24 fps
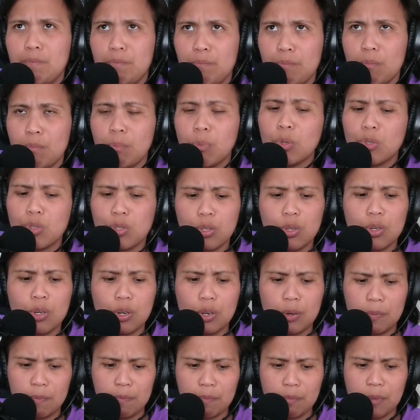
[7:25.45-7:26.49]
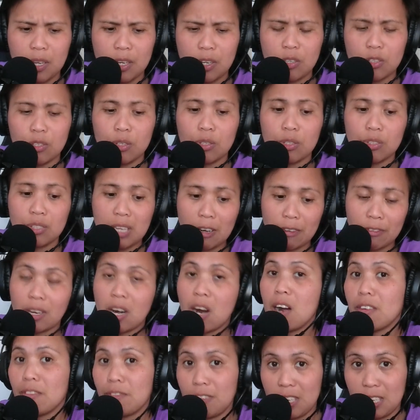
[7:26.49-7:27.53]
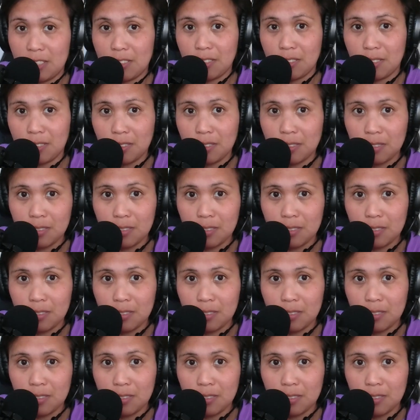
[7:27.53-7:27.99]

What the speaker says: boost your self-confidence.